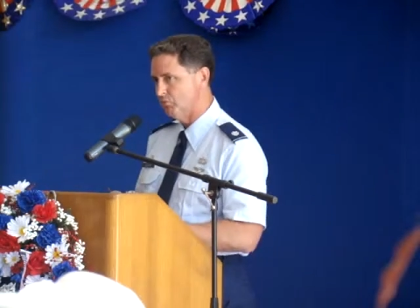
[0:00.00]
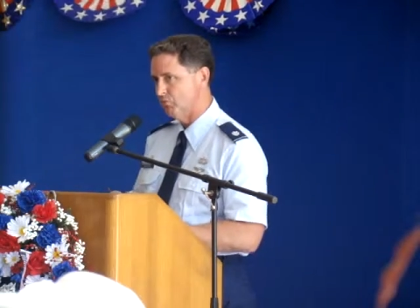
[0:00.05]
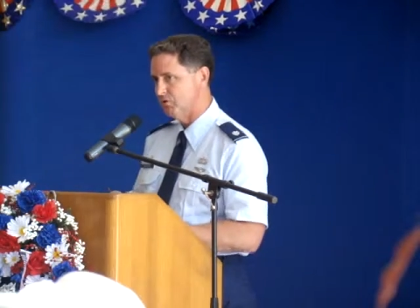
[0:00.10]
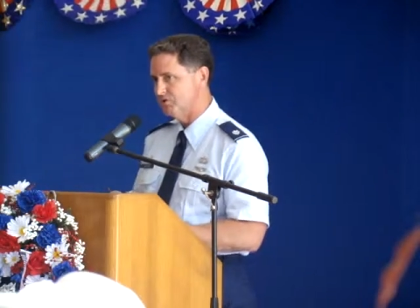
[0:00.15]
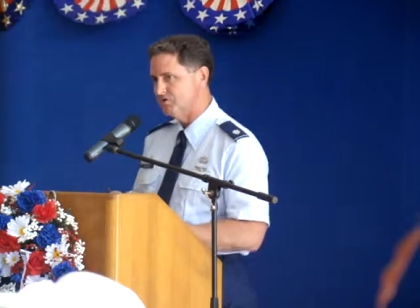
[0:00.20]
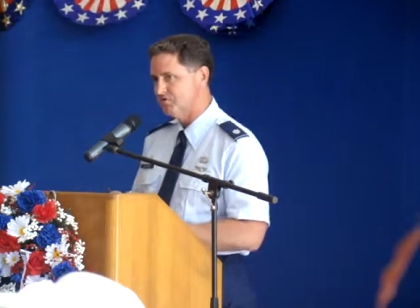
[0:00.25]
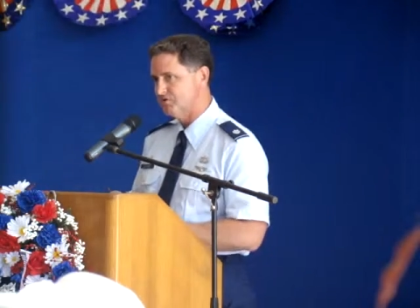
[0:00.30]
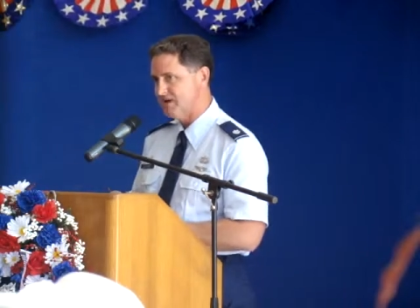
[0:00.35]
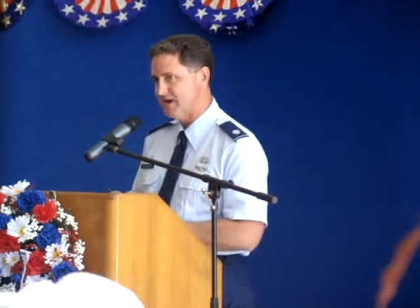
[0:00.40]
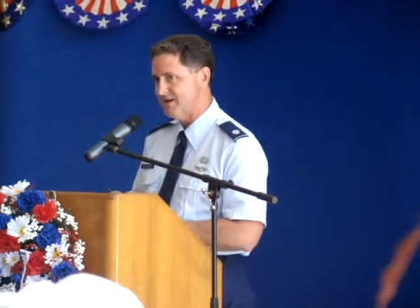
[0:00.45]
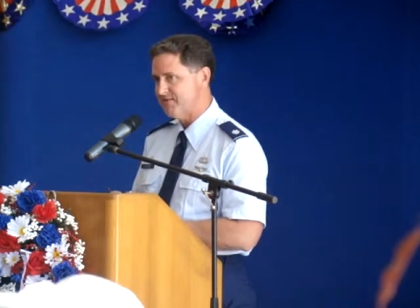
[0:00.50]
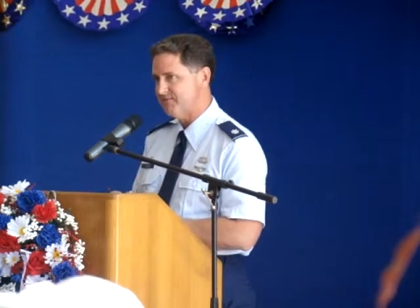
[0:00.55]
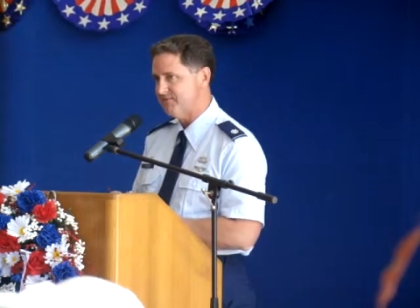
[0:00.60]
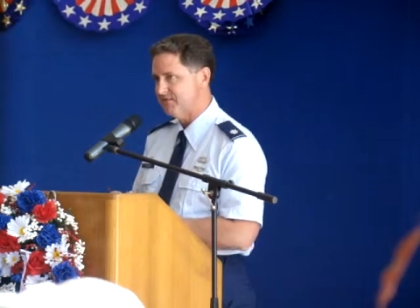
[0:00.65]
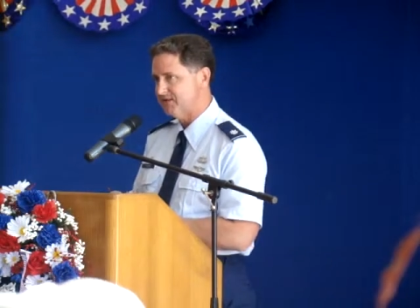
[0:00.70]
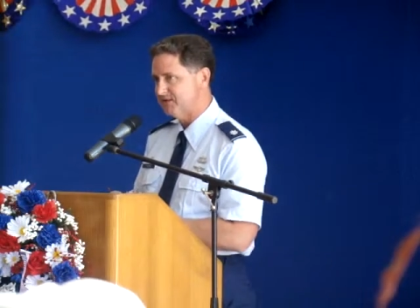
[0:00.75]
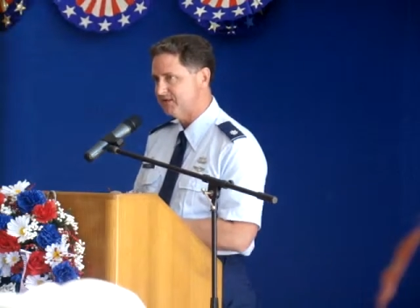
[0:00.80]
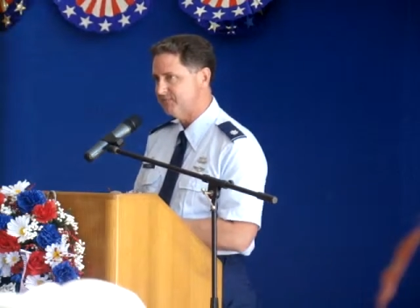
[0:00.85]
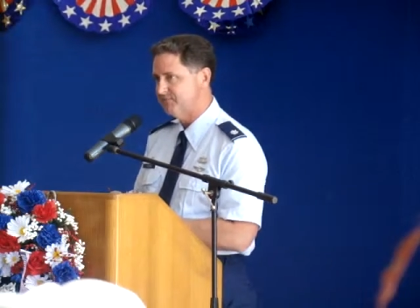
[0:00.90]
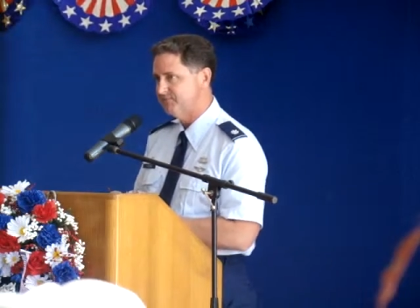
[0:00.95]
more
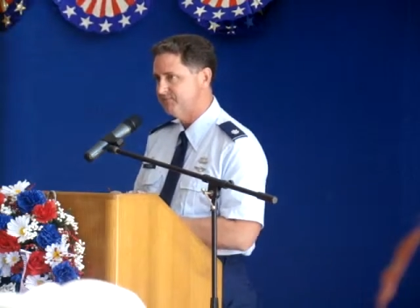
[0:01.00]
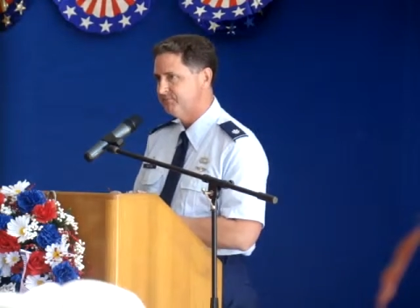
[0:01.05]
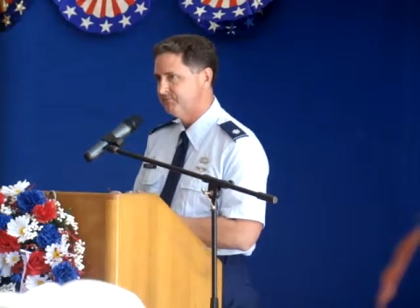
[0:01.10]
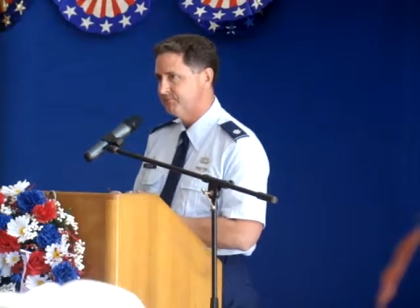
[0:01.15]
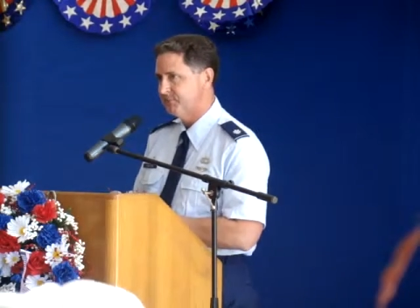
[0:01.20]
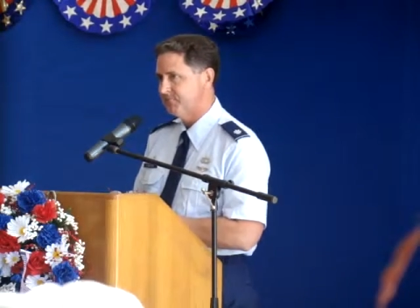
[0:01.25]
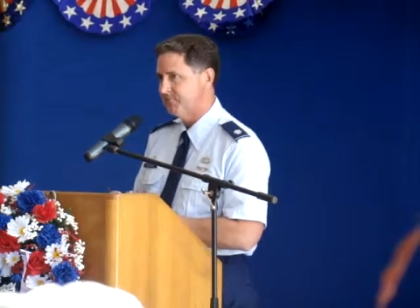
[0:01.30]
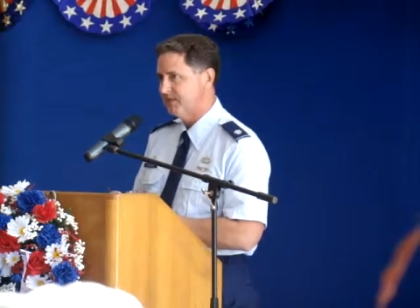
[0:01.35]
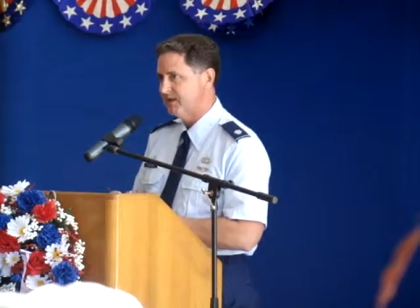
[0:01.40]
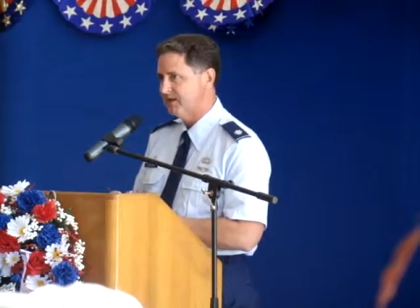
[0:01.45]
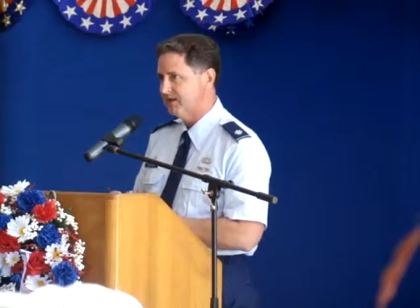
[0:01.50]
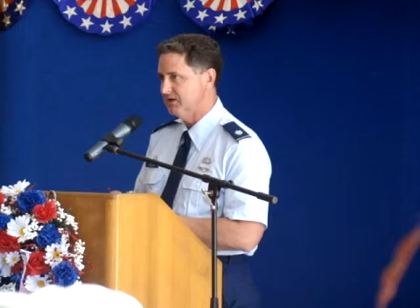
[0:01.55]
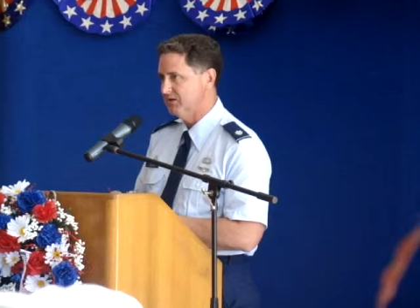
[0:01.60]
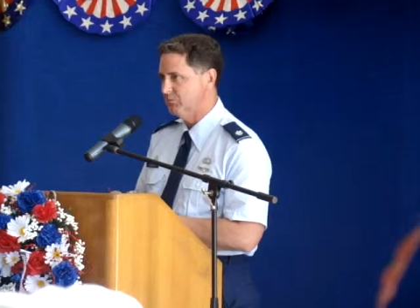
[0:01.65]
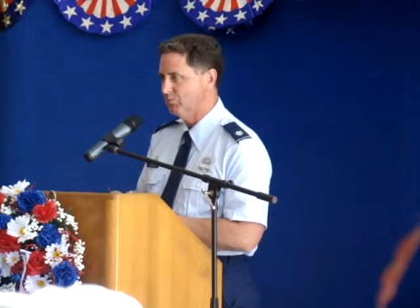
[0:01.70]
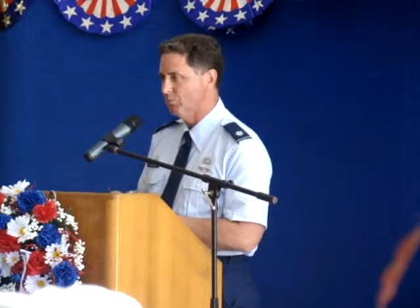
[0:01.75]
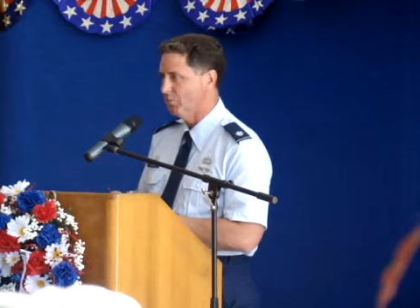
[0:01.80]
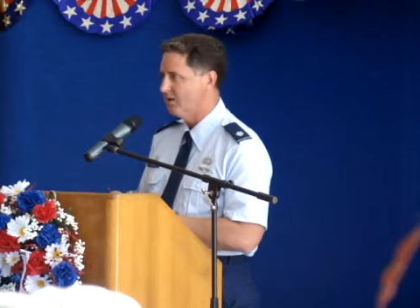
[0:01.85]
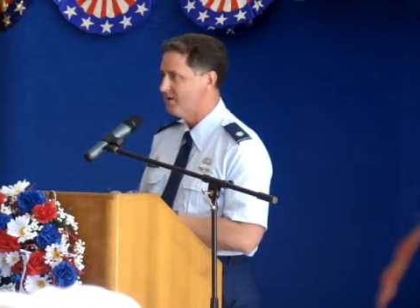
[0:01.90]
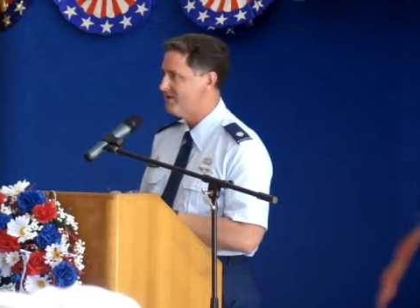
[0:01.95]
traffic in
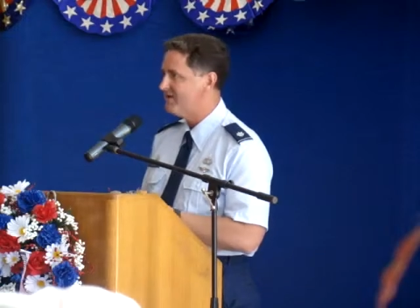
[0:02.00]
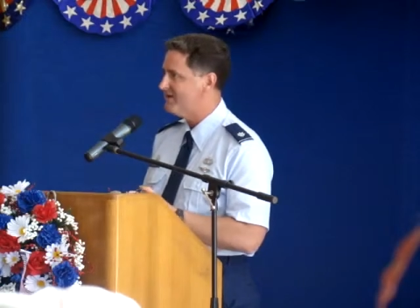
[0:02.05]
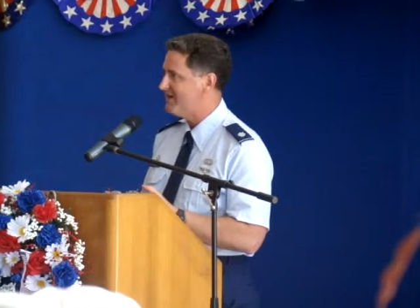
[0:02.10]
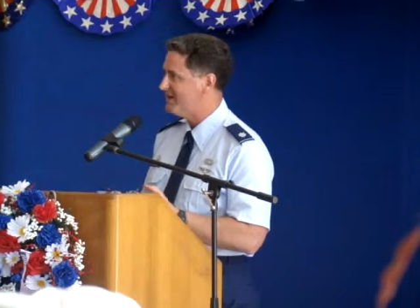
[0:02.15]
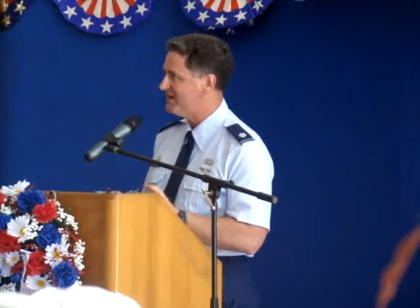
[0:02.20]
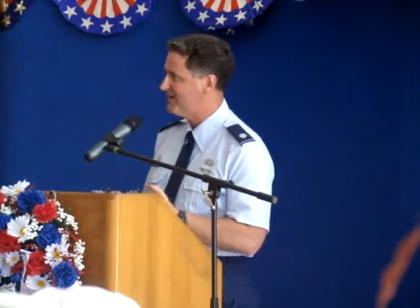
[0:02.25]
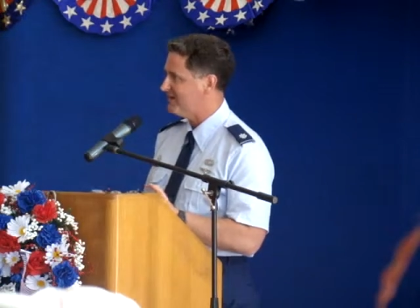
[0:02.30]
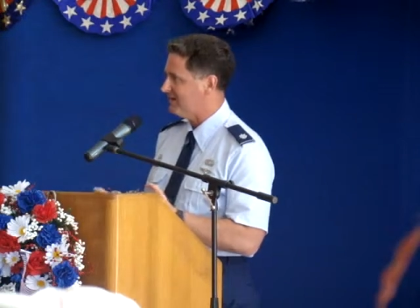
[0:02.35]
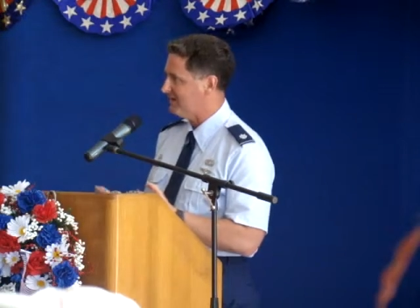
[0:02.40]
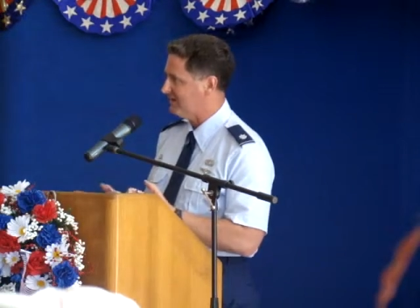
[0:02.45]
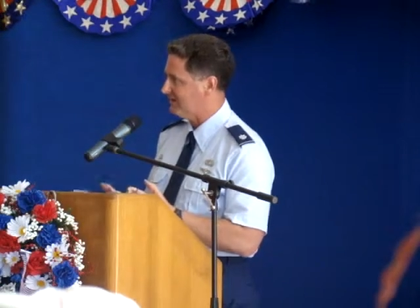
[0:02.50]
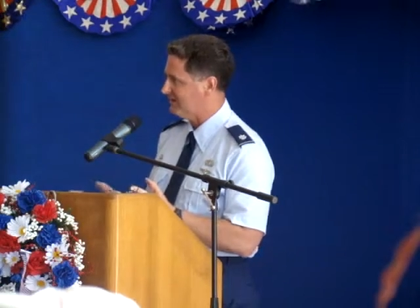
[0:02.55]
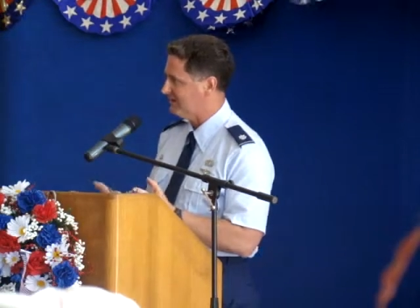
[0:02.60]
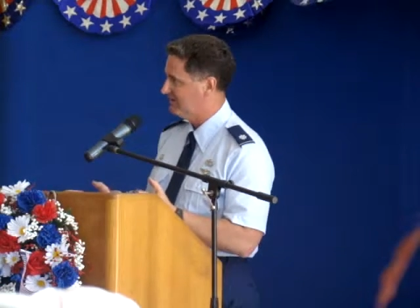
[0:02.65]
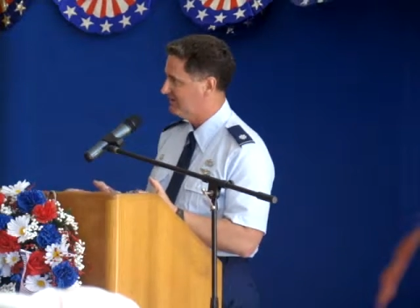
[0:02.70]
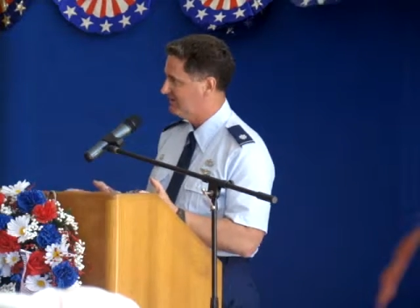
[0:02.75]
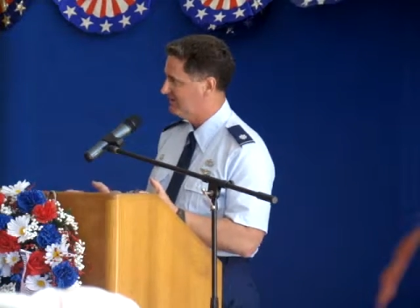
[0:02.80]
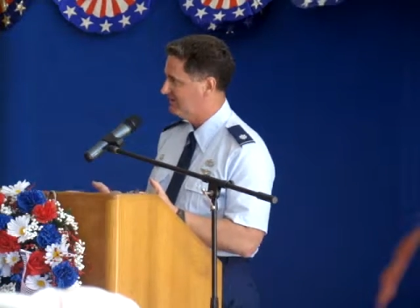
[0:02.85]
one day